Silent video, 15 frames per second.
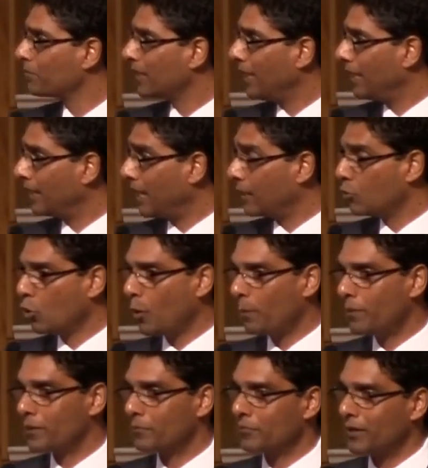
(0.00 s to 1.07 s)
And I hope
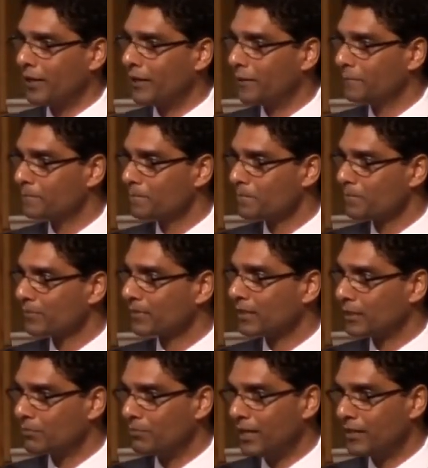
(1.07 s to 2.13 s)
and pray
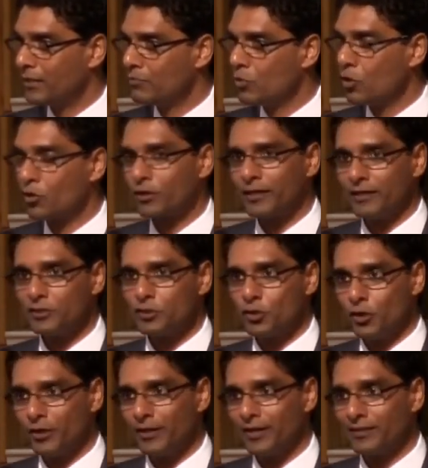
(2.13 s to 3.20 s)
that many more can
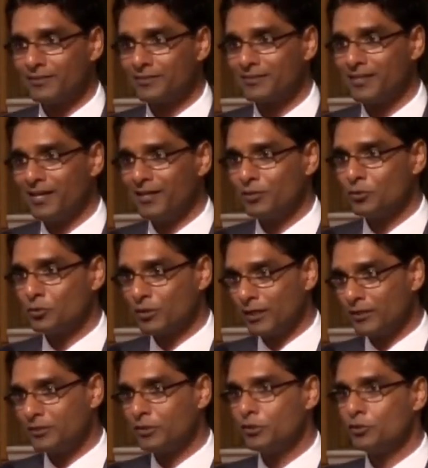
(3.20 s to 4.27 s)
join us to
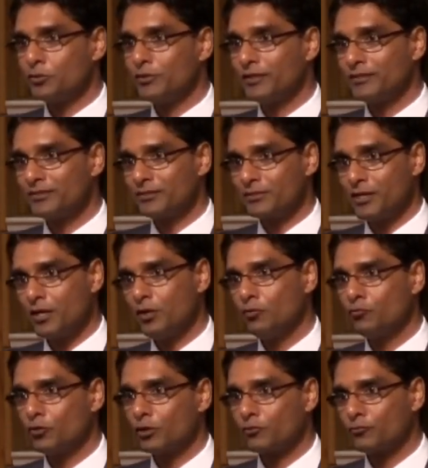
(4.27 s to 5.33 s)
continue this
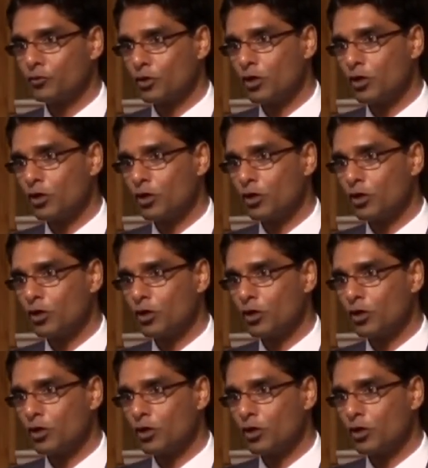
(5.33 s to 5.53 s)
work for